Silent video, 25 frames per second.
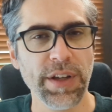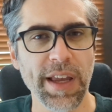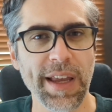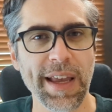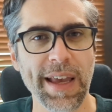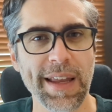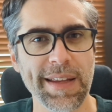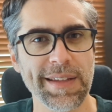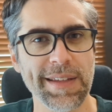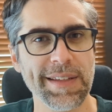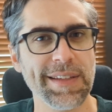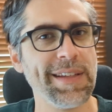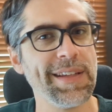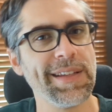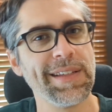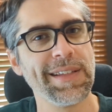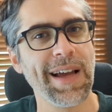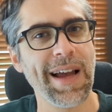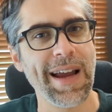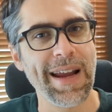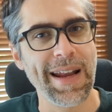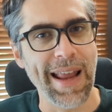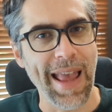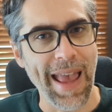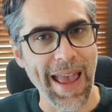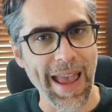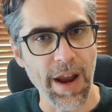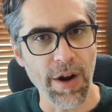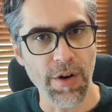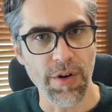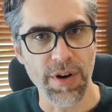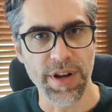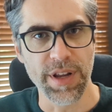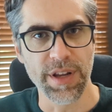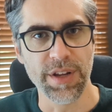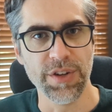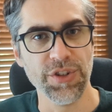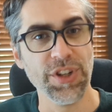at its design
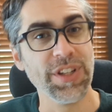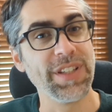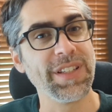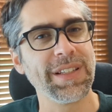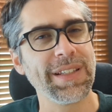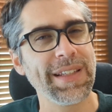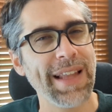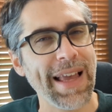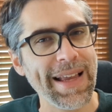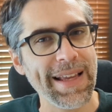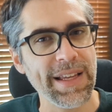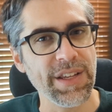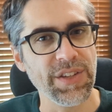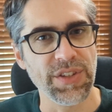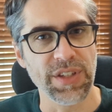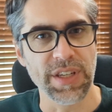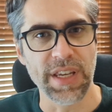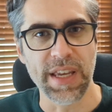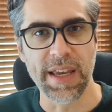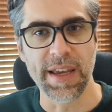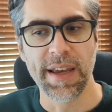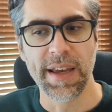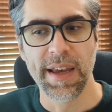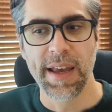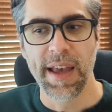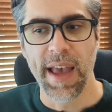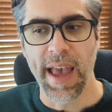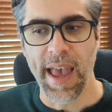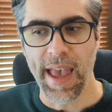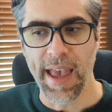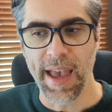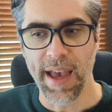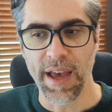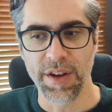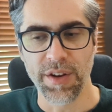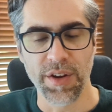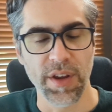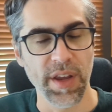heritage, its legacy,
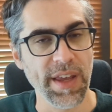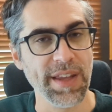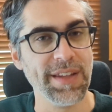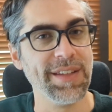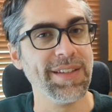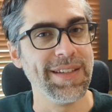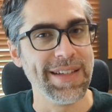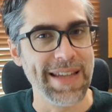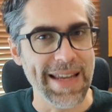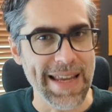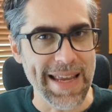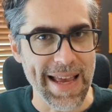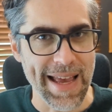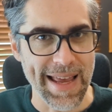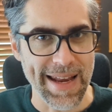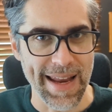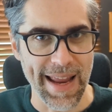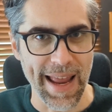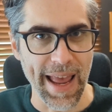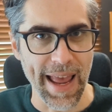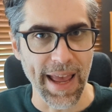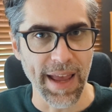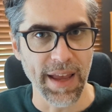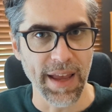and its DNA,